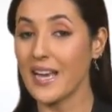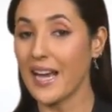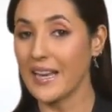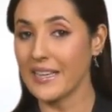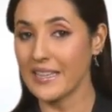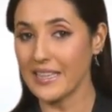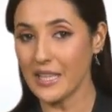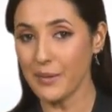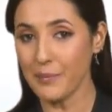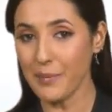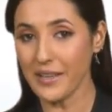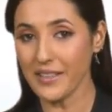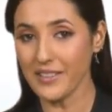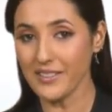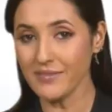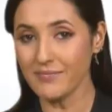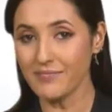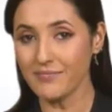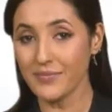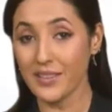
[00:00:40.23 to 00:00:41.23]
an email,
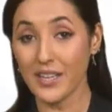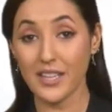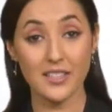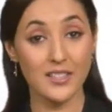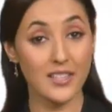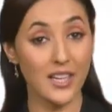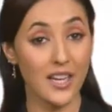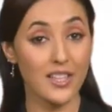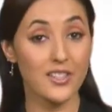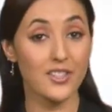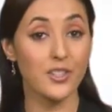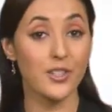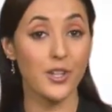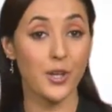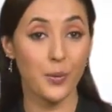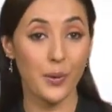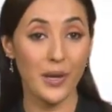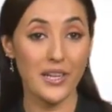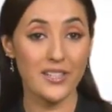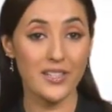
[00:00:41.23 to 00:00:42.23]
a task
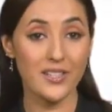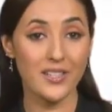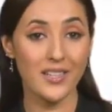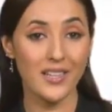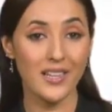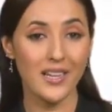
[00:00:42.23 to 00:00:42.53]
request,